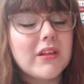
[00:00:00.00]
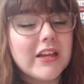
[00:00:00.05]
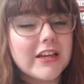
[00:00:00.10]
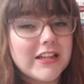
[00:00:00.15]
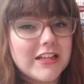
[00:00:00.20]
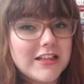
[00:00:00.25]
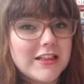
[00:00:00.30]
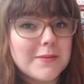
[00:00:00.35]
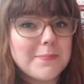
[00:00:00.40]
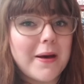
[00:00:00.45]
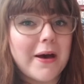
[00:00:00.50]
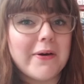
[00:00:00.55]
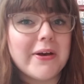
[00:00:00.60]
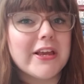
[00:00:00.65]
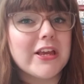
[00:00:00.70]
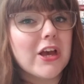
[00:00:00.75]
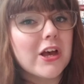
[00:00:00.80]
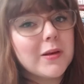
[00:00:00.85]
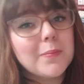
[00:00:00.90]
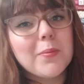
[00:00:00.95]
This is about
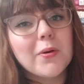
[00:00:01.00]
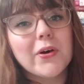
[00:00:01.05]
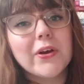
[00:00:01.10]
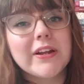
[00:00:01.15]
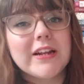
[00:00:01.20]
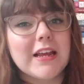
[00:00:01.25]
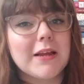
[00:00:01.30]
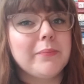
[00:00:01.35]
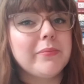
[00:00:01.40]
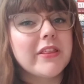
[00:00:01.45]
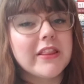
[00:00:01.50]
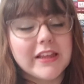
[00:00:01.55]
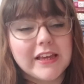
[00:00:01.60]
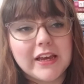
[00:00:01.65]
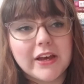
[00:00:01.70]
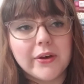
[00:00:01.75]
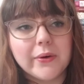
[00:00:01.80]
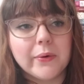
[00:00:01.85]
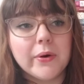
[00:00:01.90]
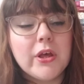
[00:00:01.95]
a young boy named
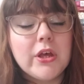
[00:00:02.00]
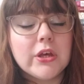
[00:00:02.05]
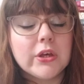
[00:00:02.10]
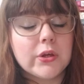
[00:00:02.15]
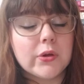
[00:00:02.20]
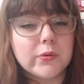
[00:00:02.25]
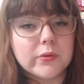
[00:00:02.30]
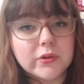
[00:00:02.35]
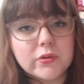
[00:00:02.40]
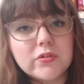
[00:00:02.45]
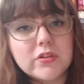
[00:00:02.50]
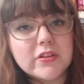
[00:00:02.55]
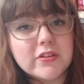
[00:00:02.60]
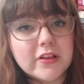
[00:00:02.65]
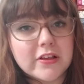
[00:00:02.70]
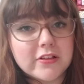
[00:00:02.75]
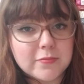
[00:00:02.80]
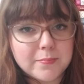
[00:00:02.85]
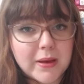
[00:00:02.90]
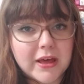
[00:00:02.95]
Theo who loses
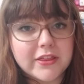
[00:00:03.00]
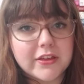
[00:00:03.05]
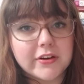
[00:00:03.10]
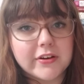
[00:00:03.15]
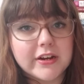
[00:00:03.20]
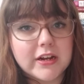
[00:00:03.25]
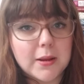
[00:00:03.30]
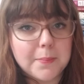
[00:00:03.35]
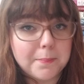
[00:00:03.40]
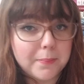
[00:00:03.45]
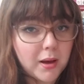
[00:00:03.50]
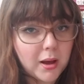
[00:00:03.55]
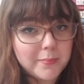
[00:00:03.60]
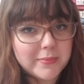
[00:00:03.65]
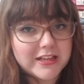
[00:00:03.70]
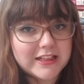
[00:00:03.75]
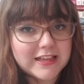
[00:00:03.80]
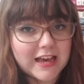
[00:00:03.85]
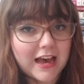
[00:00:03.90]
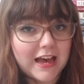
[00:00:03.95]
his mother in a bomb
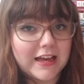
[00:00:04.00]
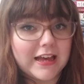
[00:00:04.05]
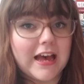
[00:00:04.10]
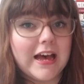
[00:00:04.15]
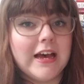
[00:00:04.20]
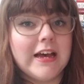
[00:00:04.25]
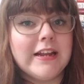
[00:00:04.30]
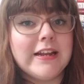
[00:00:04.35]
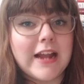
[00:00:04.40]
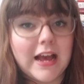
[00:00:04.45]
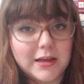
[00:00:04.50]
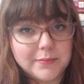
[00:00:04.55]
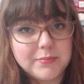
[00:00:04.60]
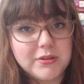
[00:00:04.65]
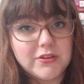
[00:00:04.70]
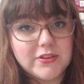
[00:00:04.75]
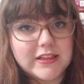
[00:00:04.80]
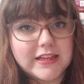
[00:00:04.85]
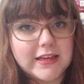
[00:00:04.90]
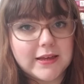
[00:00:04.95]
attack at an art
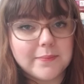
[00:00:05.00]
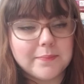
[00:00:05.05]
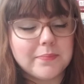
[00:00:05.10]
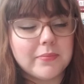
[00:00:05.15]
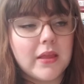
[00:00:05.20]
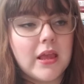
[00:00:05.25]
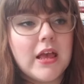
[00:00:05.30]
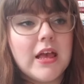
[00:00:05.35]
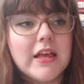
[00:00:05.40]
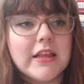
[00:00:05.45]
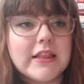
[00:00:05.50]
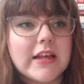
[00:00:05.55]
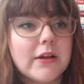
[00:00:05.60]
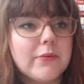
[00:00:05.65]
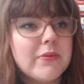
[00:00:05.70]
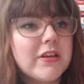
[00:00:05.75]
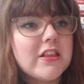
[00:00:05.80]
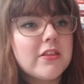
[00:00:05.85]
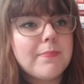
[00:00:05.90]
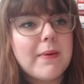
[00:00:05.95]
museum. Then
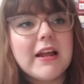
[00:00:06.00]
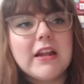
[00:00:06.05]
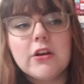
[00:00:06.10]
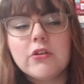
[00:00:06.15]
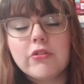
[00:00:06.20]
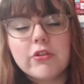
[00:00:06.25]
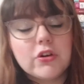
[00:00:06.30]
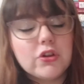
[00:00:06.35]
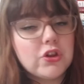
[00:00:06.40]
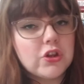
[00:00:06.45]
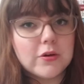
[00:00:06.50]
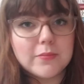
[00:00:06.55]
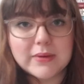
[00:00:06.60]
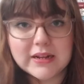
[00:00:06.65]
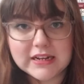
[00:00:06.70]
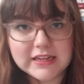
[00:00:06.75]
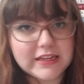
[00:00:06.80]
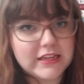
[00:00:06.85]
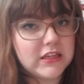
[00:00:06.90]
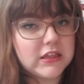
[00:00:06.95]
we span across so
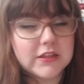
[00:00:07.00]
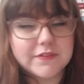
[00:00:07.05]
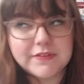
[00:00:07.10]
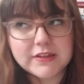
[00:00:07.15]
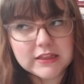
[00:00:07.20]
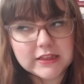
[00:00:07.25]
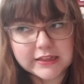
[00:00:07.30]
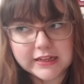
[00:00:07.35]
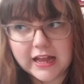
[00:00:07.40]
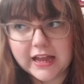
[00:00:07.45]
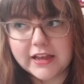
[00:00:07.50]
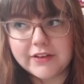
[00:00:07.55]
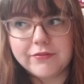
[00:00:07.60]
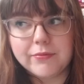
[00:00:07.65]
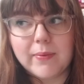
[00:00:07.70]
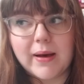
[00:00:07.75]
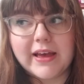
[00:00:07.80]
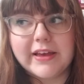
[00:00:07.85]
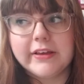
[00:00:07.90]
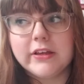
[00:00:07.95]
many years of his life
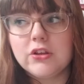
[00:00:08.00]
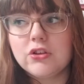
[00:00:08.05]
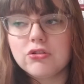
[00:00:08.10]
where he's